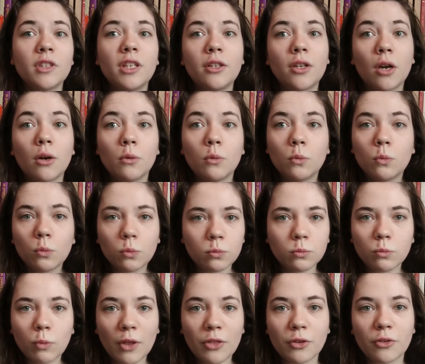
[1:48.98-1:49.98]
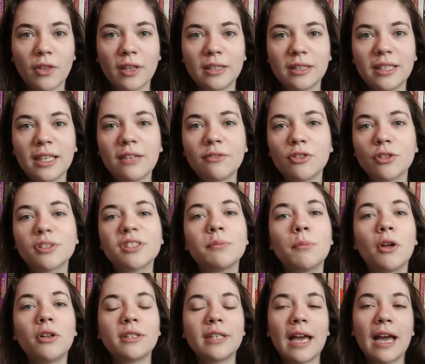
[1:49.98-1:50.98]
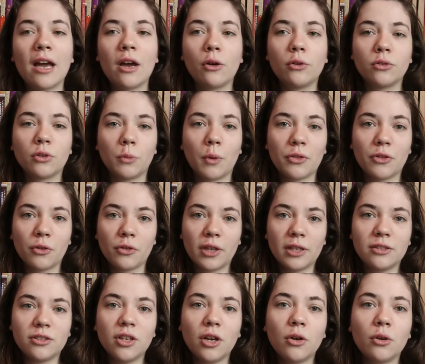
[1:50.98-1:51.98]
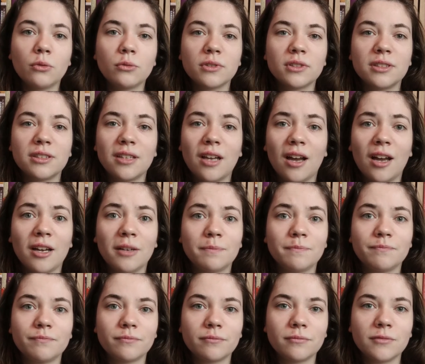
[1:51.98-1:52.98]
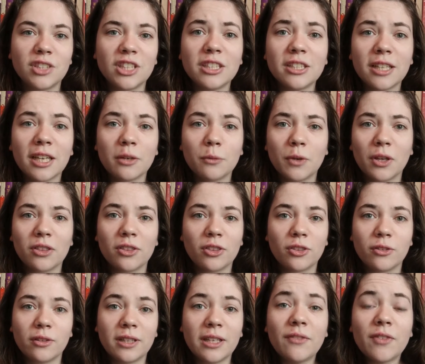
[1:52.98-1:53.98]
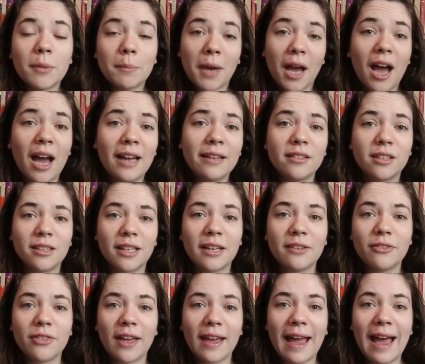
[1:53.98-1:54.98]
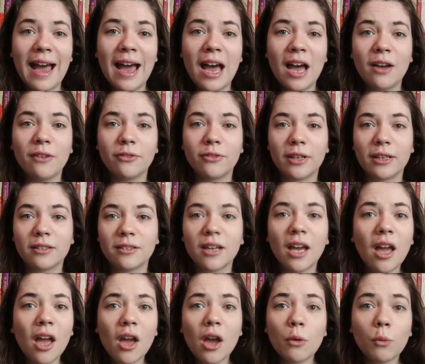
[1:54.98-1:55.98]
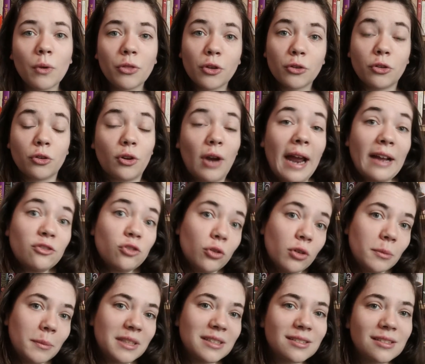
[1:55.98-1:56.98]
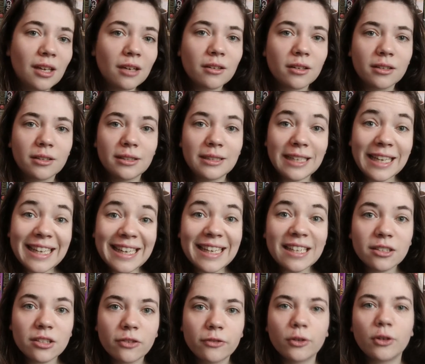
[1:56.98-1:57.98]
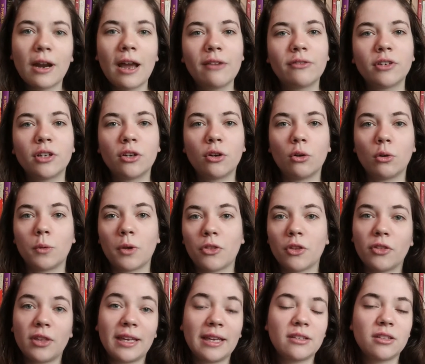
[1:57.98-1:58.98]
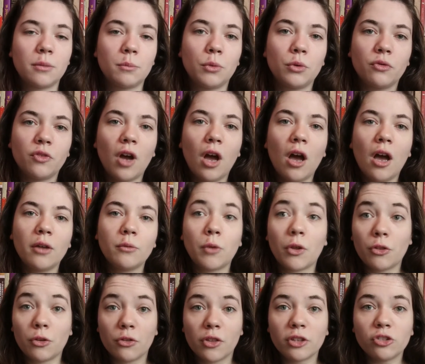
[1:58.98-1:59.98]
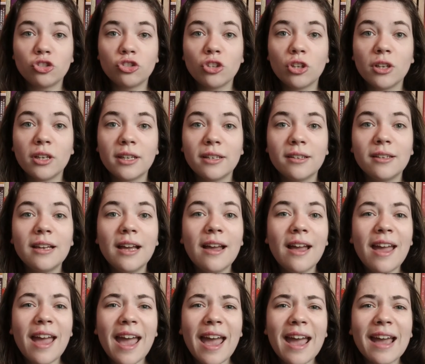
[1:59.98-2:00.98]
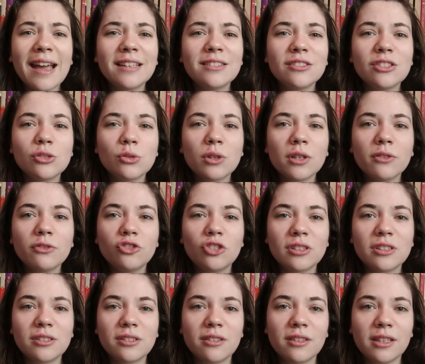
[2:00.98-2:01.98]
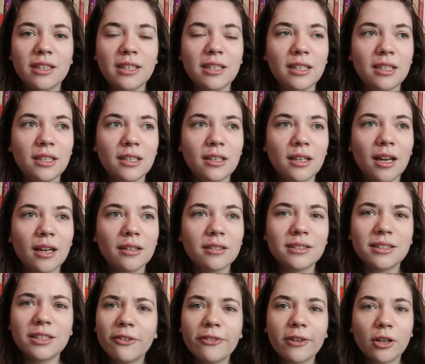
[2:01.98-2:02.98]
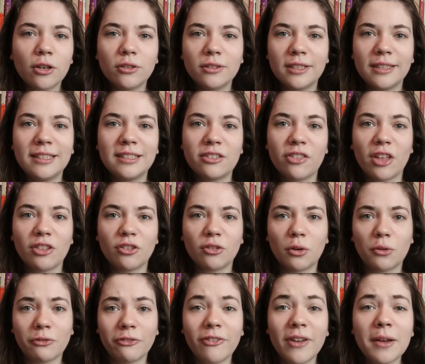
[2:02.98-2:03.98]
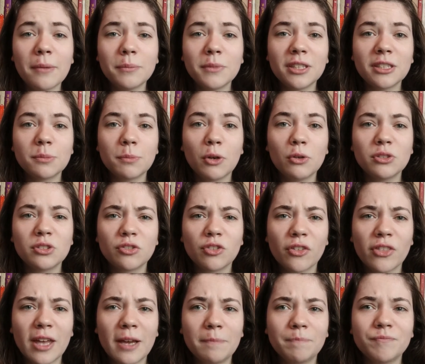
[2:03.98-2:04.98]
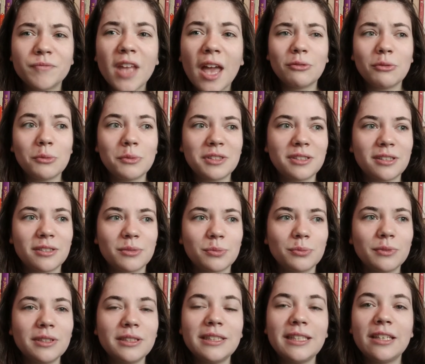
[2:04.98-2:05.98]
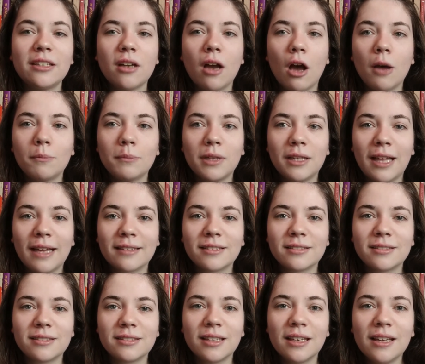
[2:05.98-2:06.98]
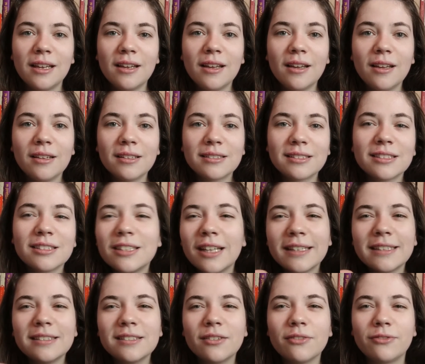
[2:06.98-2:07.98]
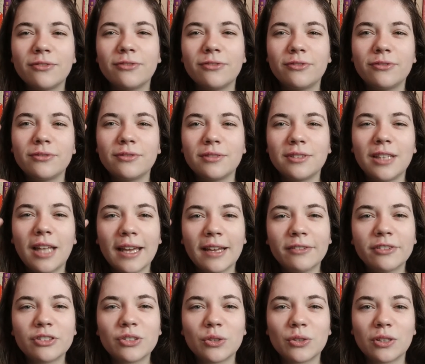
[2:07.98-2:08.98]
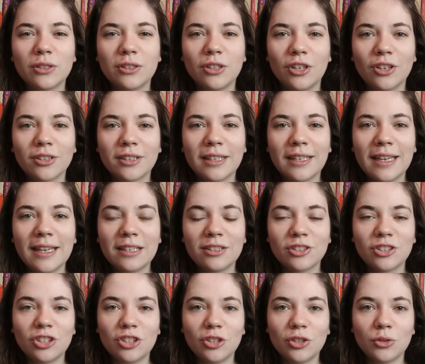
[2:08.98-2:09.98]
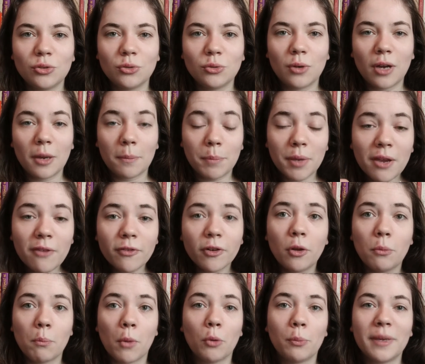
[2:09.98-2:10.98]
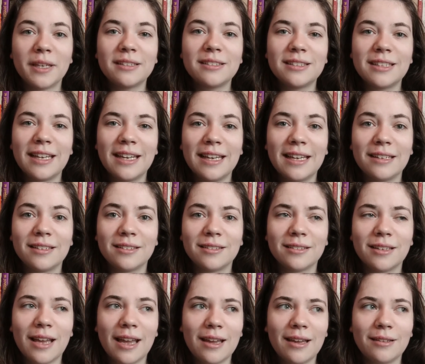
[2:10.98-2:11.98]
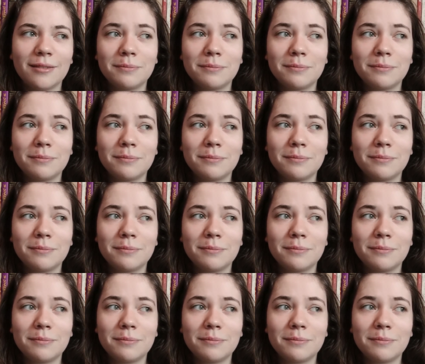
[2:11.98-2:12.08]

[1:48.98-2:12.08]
you know, whether they leave their small town or whether they don't, dealing with leaving behind the life they have and whether they're actually going to be stuck in it forever or whether they get to move on, whether they should, and sort of just the difficulties that their own families pose for them. So it was this really complex slice of life sort of look into a pivotal moment in